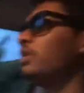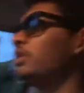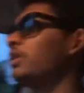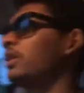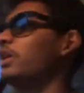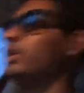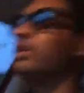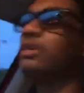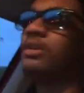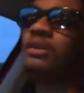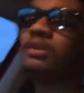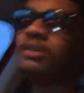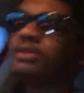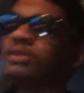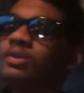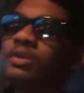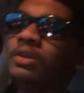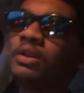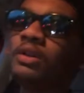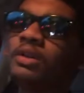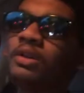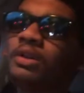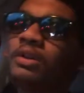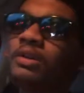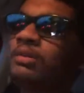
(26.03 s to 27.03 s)
right now,
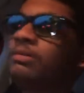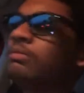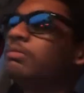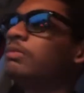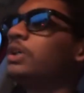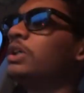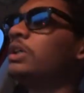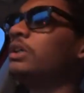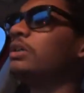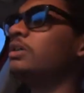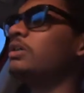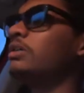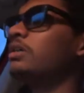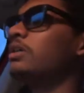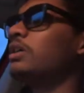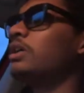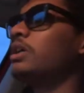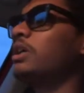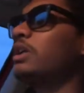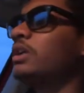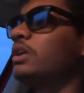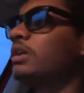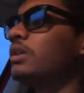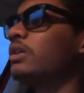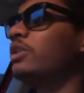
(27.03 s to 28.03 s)
but I
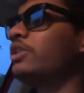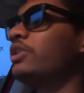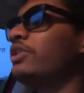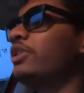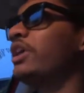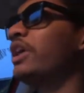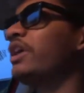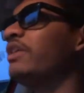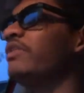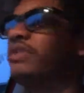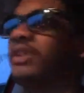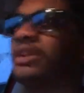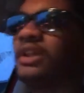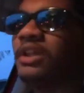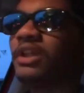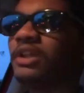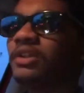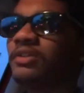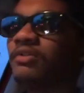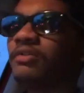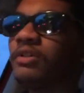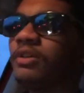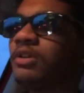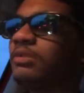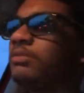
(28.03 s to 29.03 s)
cannot drive it as
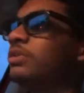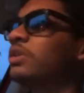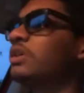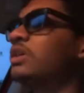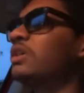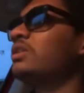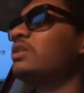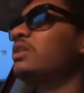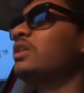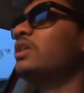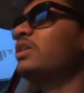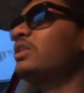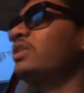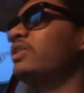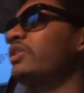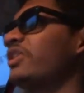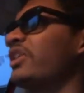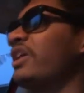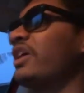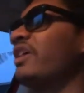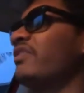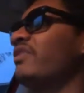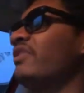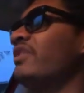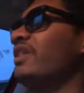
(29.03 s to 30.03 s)
far because there's
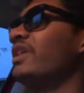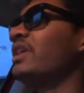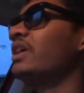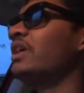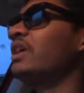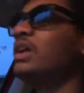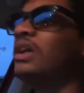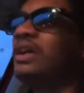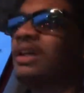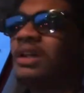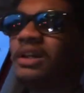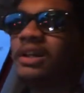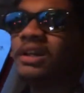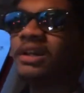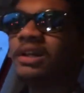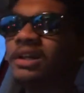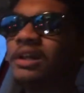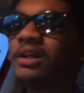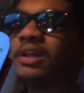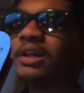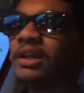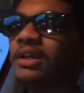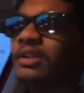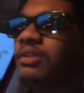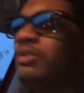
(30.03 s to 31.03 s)
traffic.
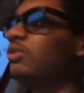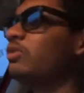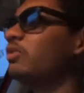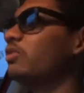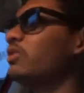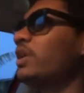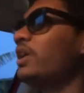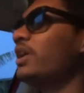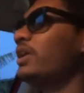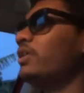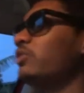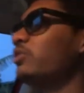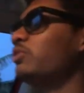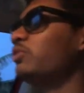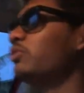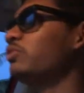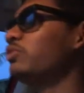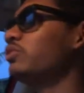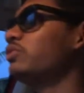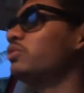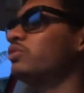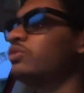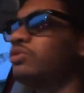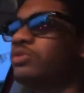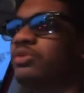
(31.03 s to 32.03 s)
I know I should
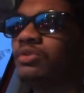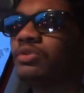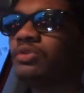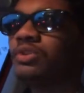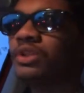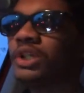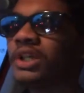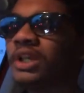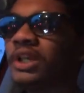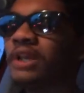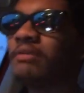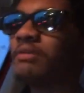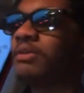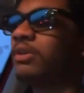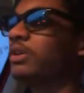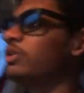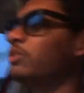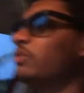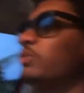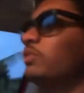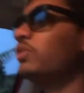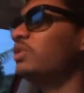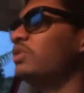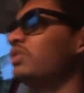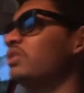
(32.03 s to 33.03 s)
show the camera
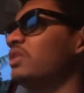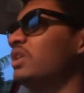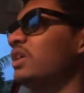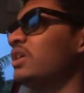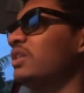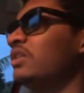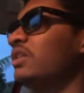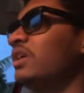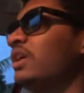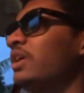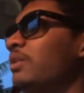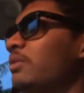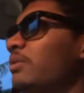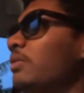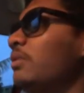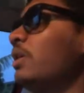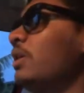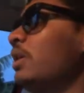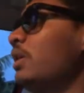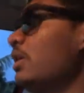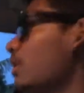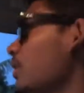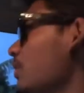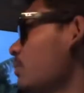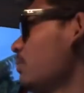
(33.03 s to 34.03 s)
towards that side,
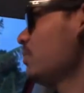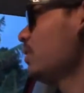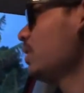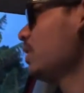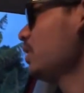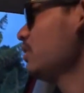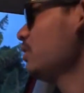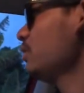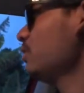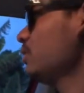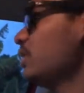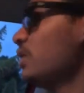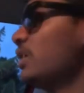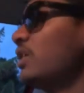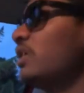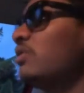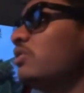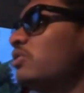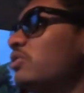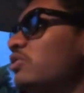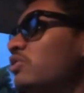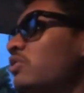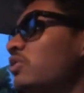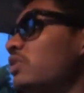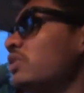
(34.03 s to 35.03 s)
but I
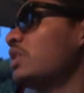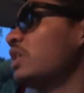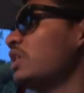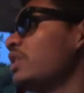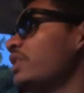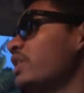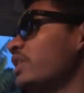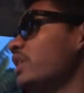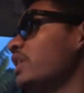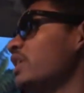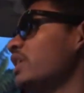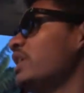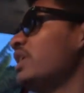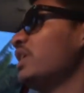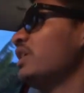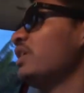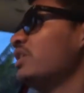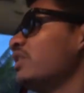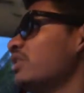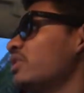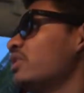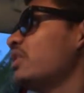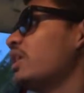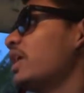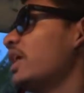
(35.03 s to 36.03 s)
know you're not really
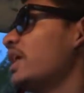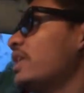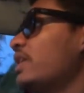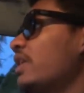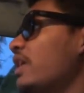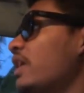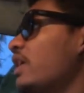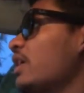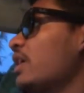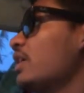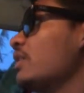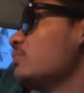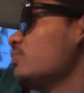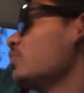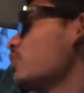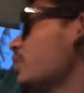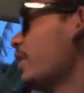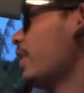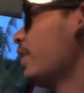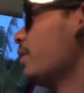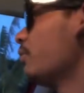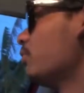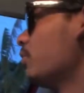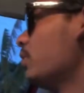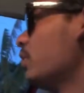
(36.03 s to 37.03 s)
interested. And there comes the
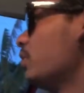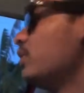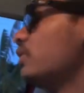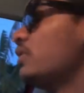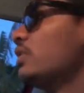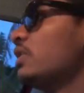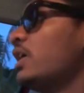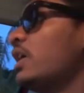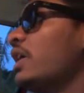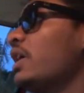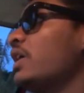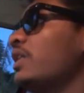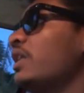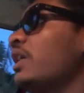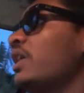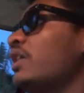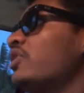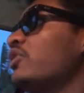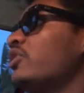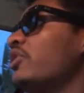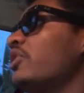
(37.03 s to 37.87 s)
ambulance and that